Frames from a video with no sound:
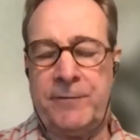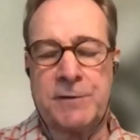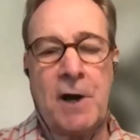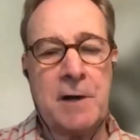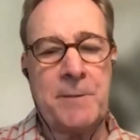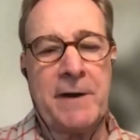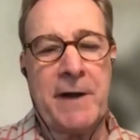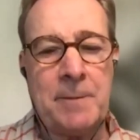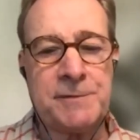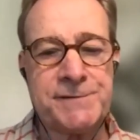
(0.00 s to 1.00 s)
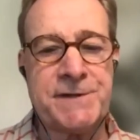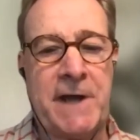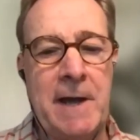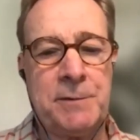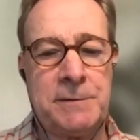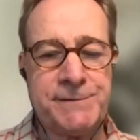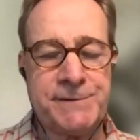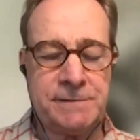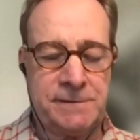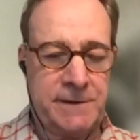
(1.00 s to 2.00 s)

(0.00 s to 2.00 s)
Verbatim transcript: you're talking about apples to apples,